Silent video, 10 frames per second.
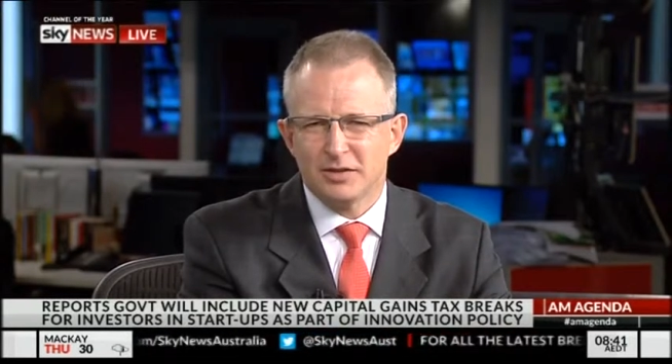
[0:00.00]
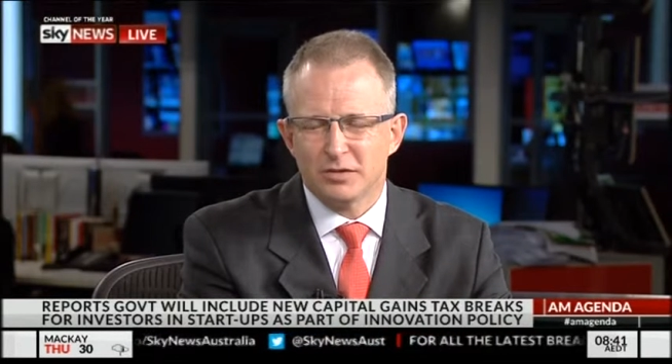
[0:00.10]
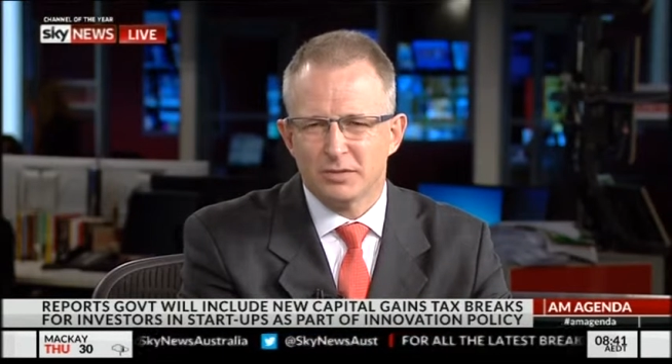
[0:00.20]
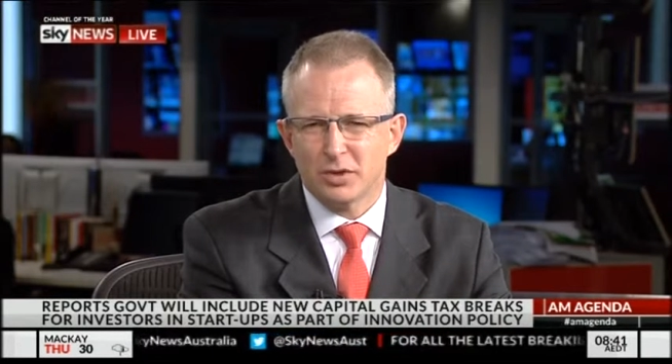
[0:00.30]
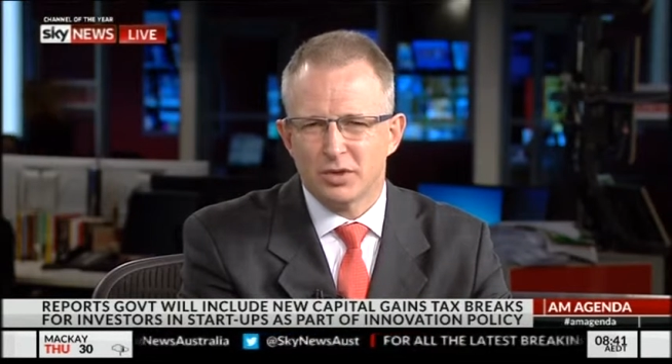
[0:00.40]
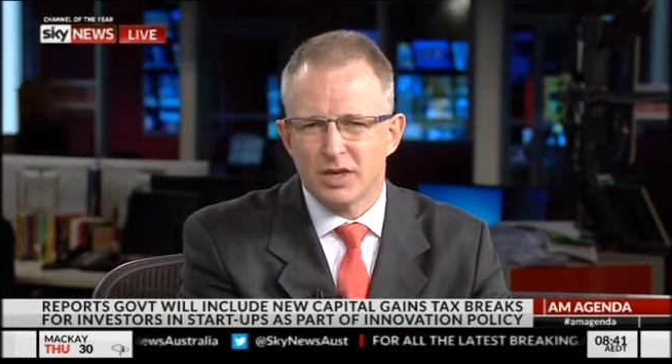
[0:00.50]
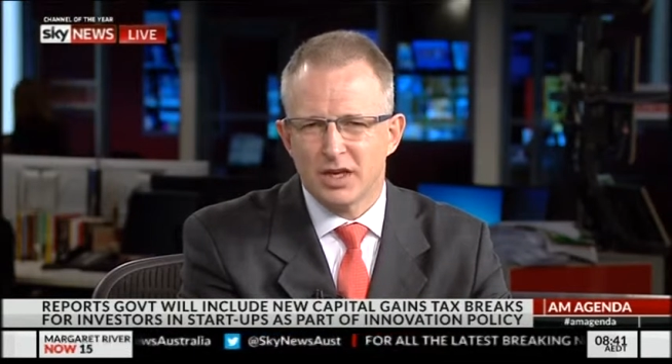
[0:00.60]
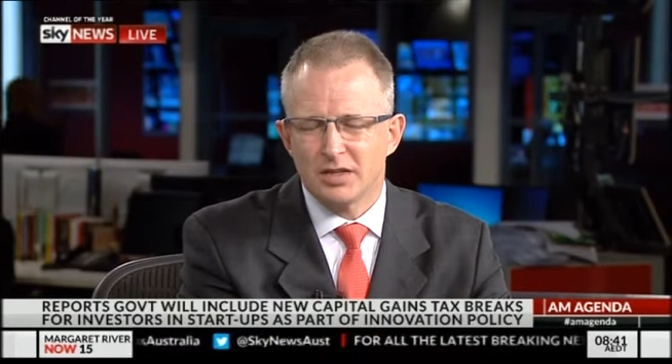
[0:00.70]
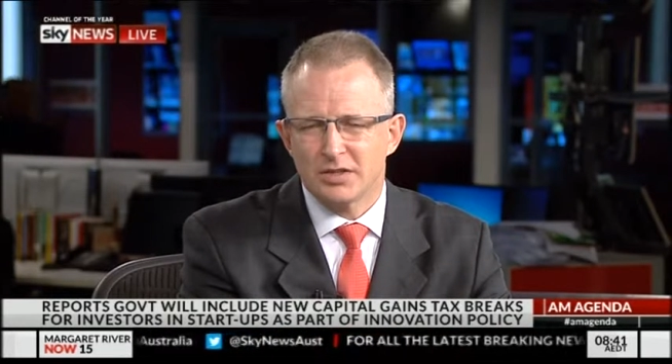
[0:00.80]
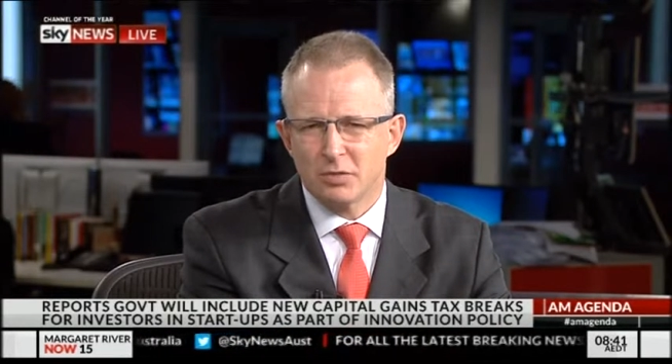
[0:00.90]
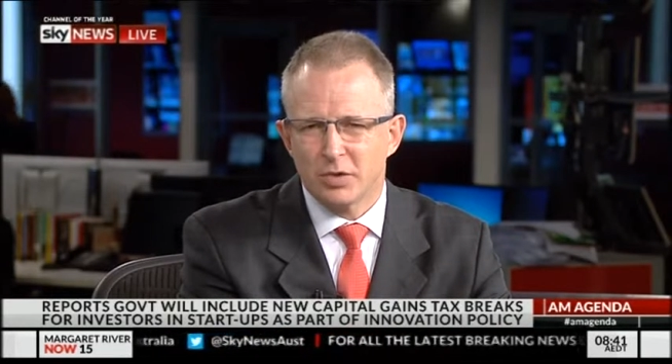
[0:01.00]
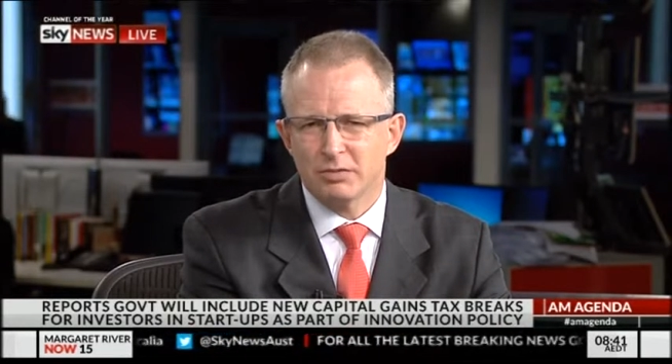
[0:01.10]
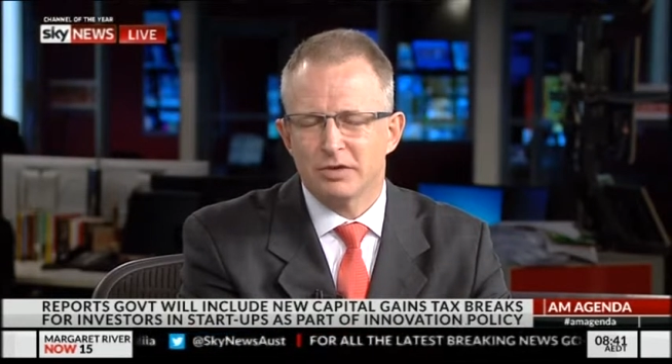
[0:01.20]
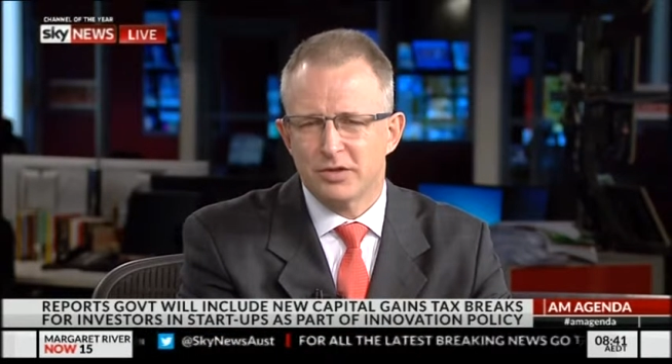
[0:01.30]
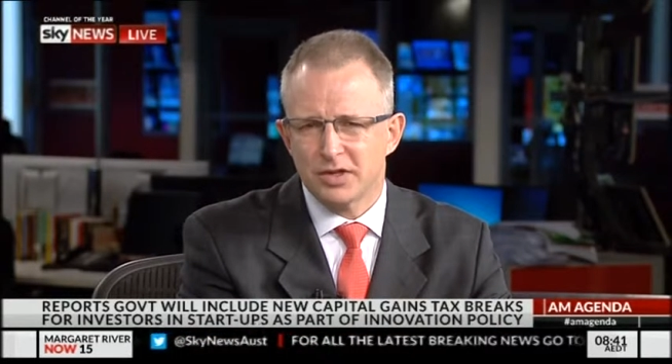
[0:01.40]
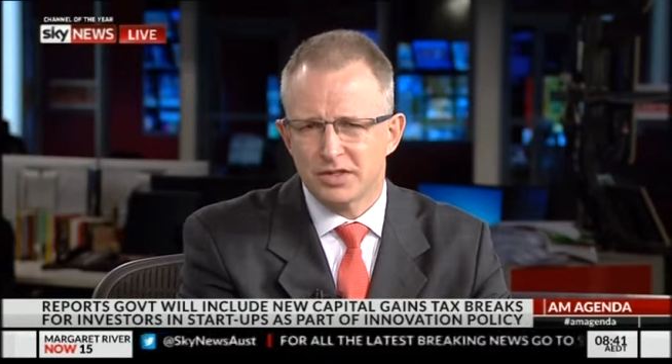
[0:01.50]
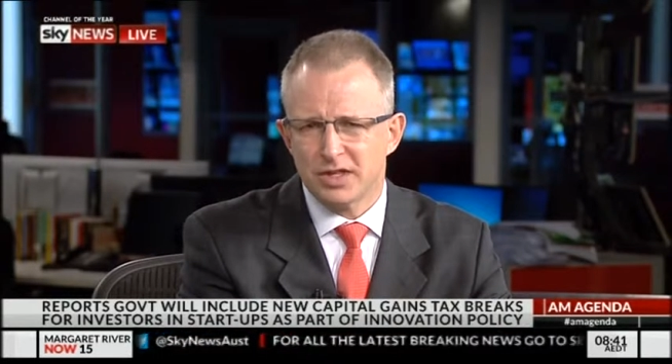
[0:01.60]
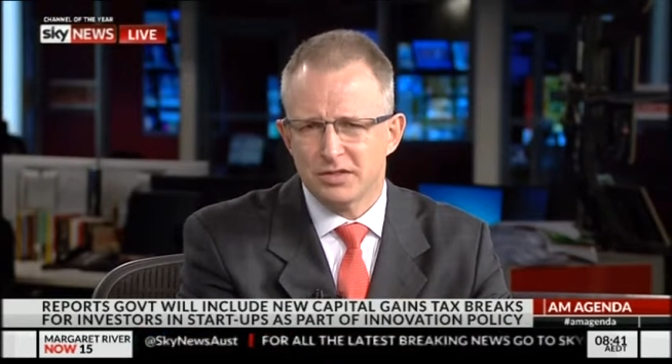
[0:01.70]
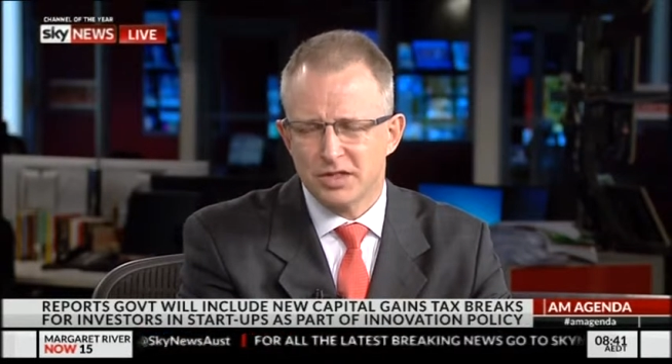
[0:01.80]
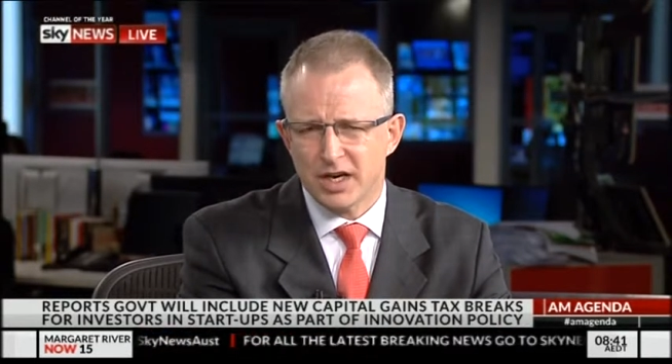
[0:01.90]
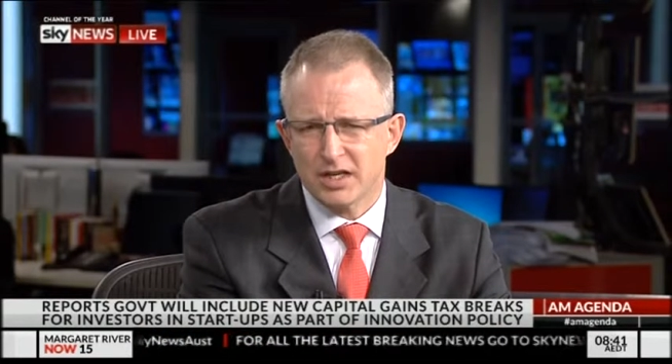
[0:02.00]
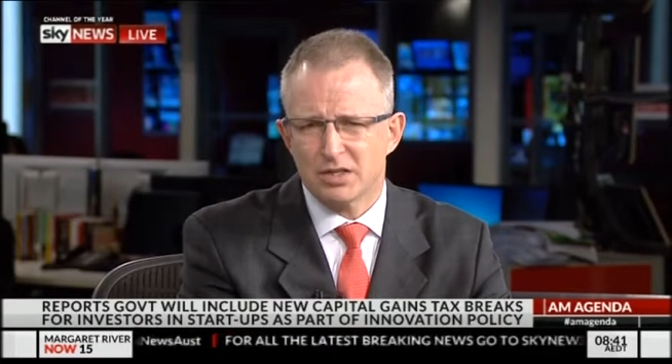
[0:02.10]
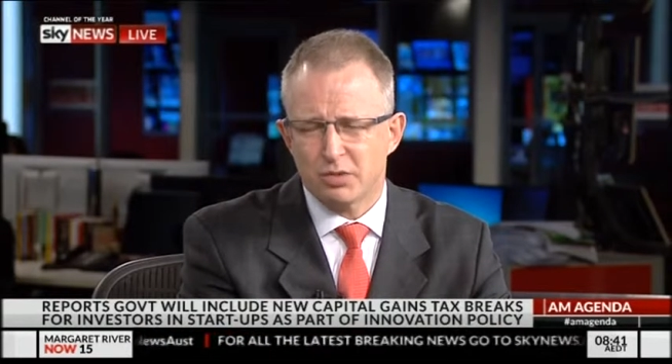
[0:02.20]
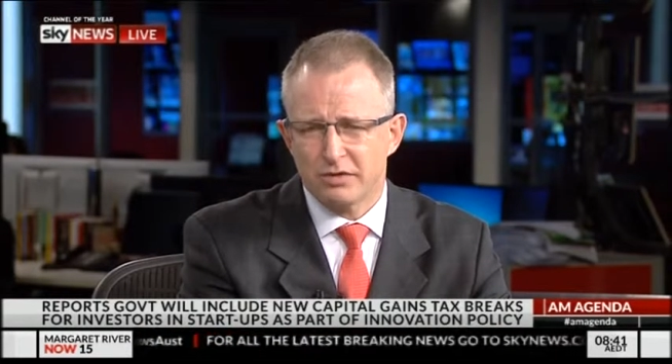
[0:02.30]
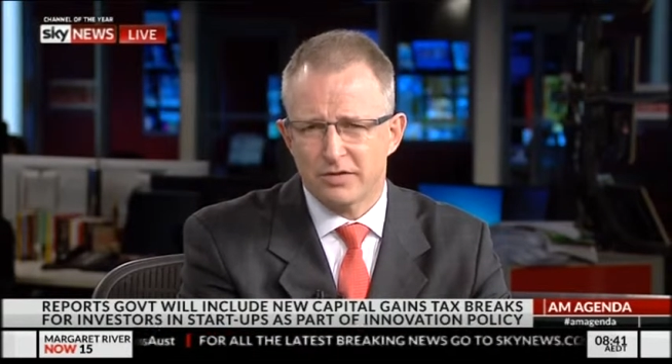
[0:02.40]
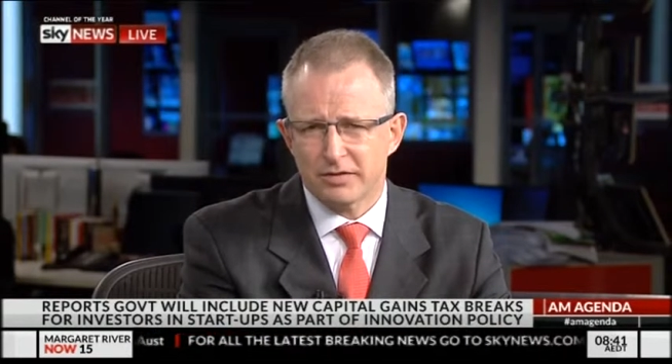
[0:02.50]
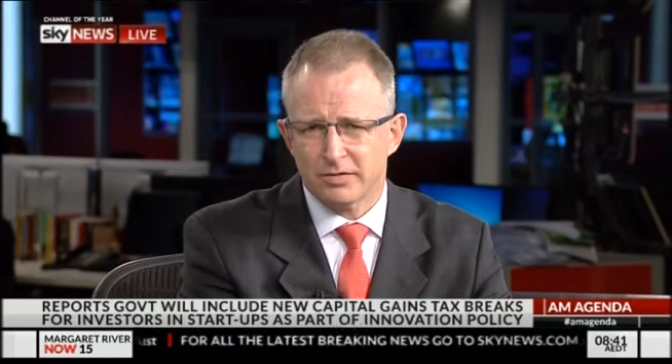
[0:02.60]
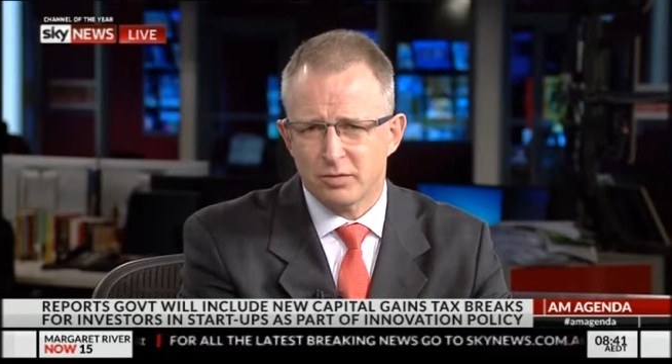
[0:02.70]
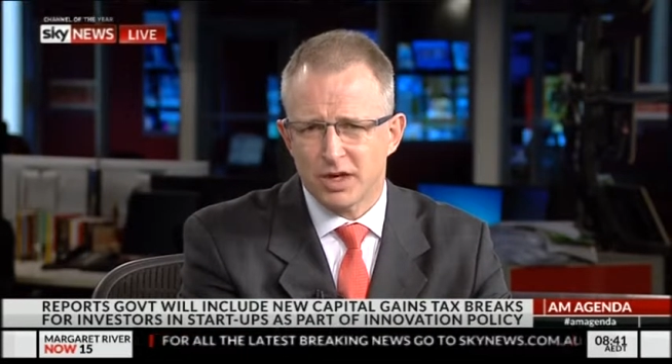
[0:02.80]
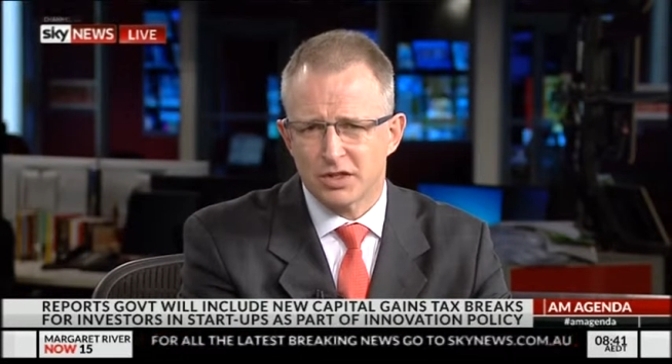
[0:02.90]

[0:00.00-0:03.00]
for employees, we reversed those changes with effect from 1